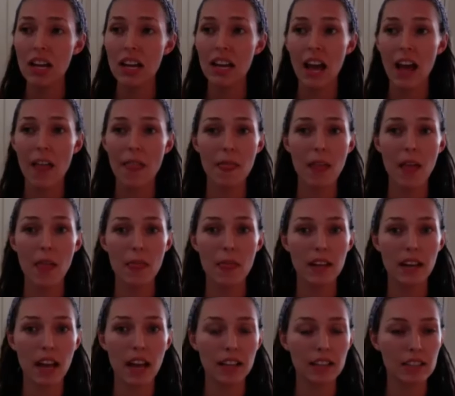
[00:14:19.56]
And then the
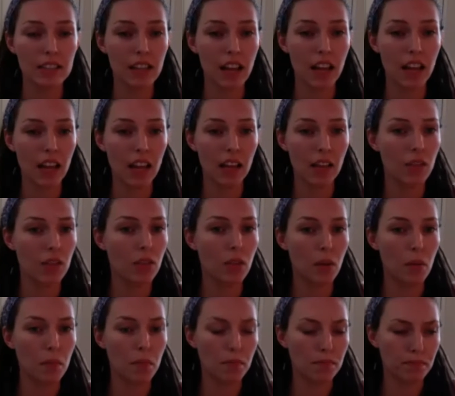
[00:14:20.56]
next day,
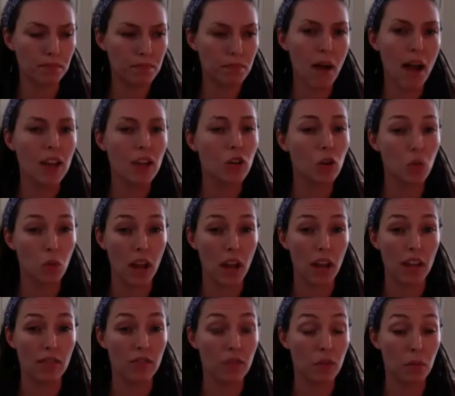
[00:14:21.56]
the
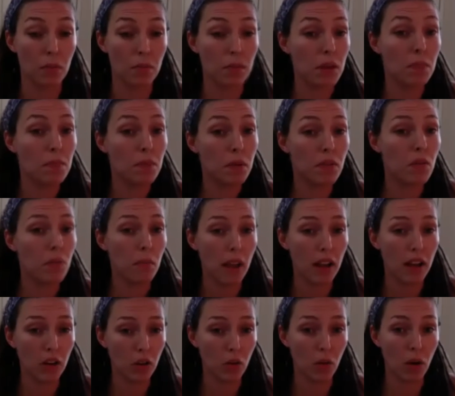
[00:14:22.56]
beep of the
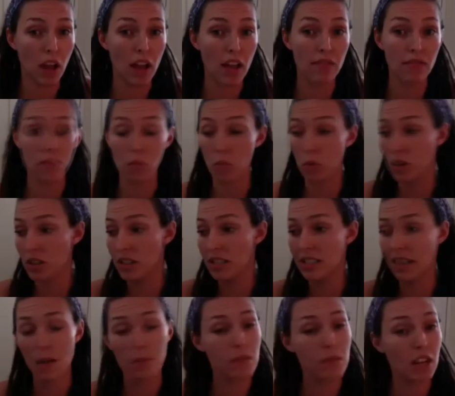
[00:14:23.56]
microwave would
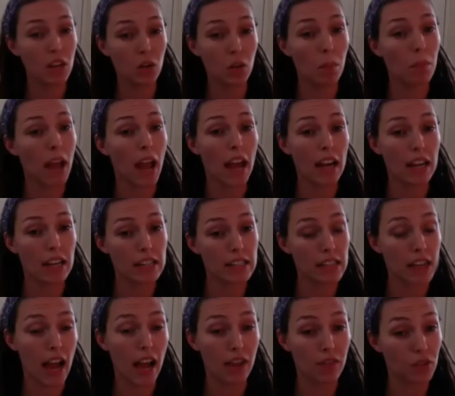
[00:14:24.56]
set me into a panic
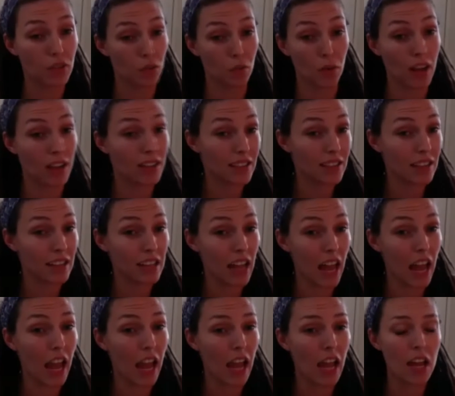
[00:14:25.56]
attack for the rest of the
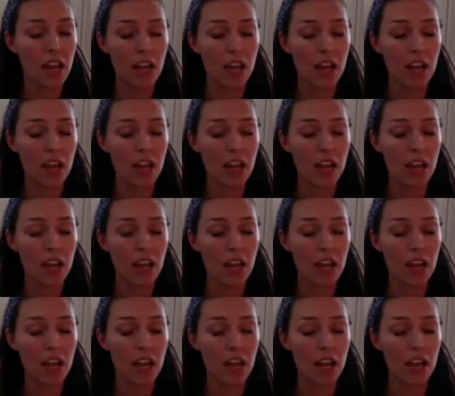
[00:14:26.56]
day.